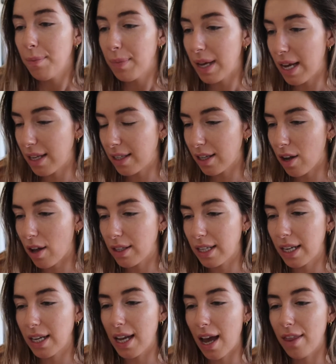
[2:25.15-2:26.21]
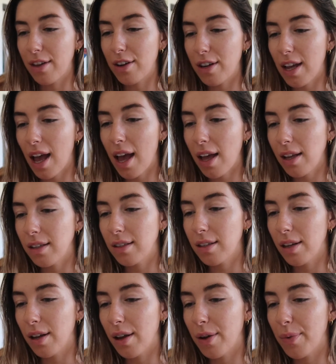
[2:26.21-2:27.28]
piece it all together
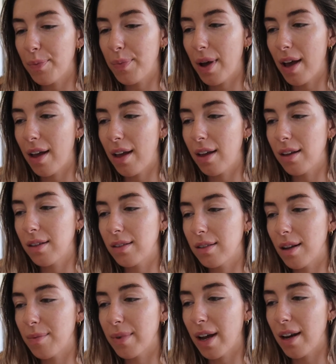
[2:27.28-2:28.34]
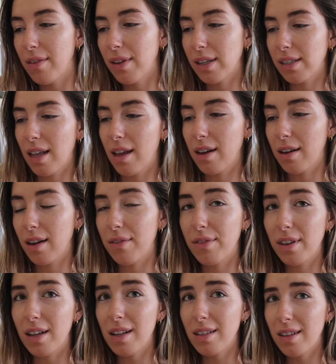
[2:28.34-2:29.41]
yet, but I'm kind of excited. I
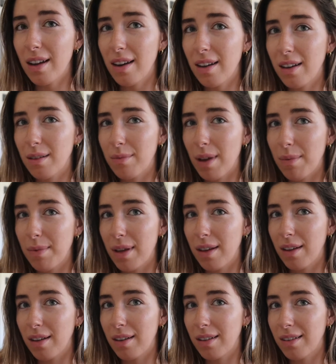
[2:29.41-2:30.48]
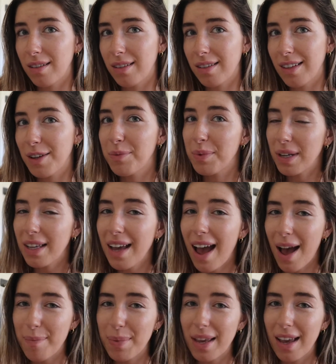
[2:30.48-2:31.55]
feel like it's kind of gonna make me like really
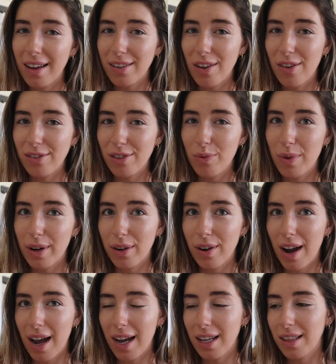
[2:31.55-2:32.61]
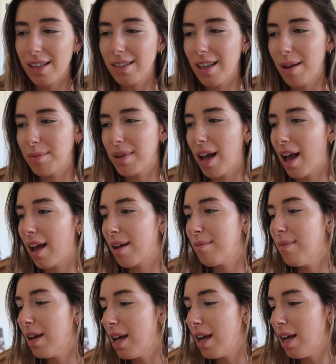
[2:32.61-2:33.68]
happy and also want to cry at the same
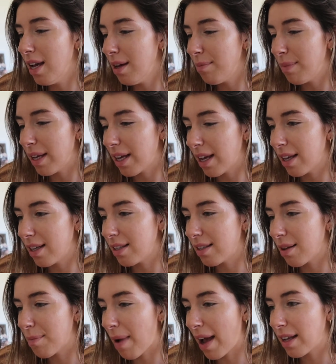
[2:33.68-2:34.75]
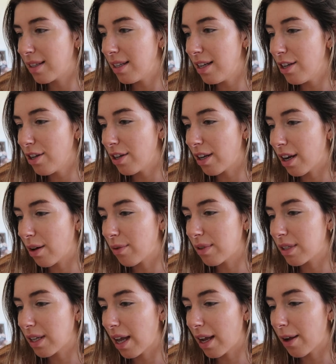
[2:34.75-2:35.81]
time, because my senior year
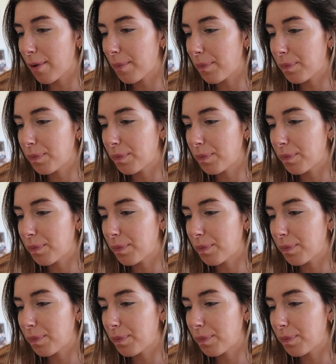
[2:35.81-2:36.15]
was like,